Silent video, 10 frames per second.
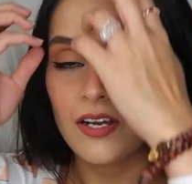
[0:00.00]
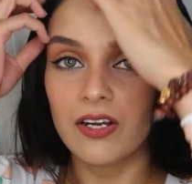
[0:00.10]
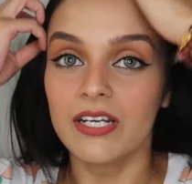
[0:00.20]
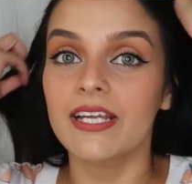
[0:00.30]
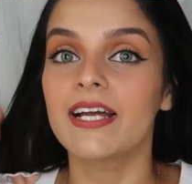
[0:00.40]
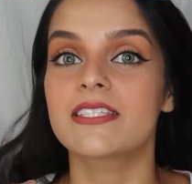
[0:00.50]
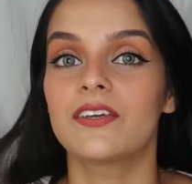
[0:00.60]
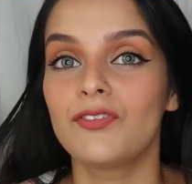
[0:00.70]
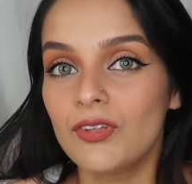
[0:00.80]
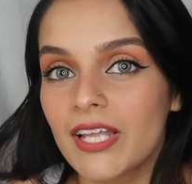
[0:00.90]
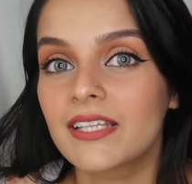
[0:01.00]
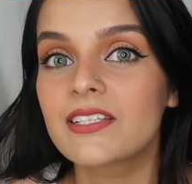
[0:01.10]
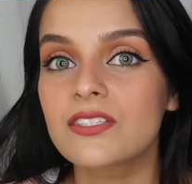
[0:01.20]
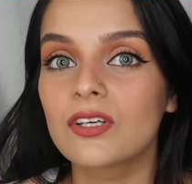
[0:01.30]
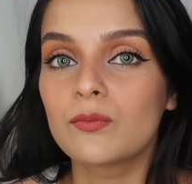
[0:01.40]
Alright guys, if you like
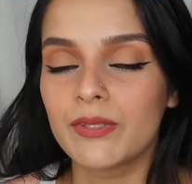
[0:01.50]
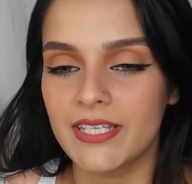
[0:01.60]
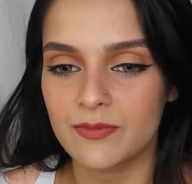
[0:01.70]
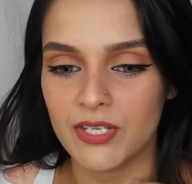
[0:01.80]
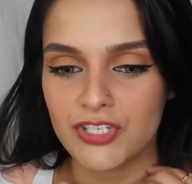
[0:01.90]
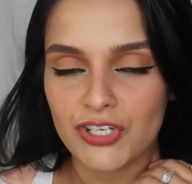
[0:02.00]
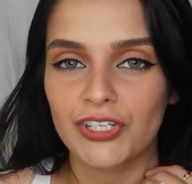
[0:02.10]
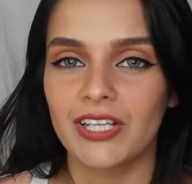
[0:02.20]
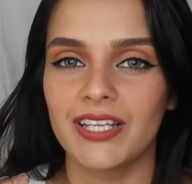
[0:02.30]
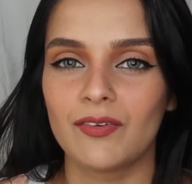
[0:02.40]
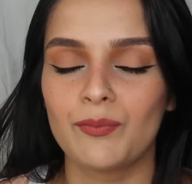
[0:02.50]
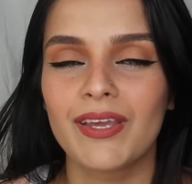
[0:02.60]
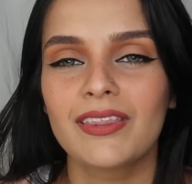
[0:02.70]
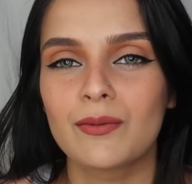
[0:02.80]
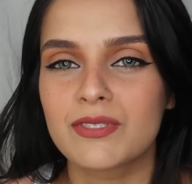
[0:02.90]
this look, please make sure to leave a
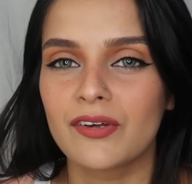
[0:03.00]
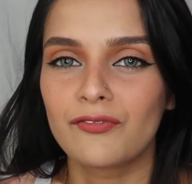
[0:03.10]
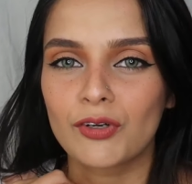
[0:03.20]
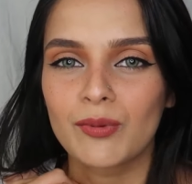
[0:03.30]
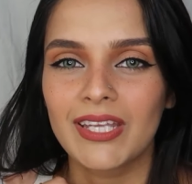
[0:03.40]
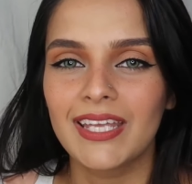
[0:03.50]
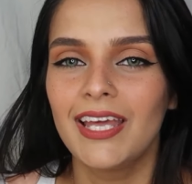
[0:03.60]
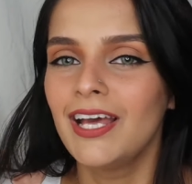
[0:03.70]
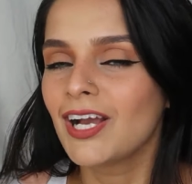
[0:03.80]
big thumbs up for me.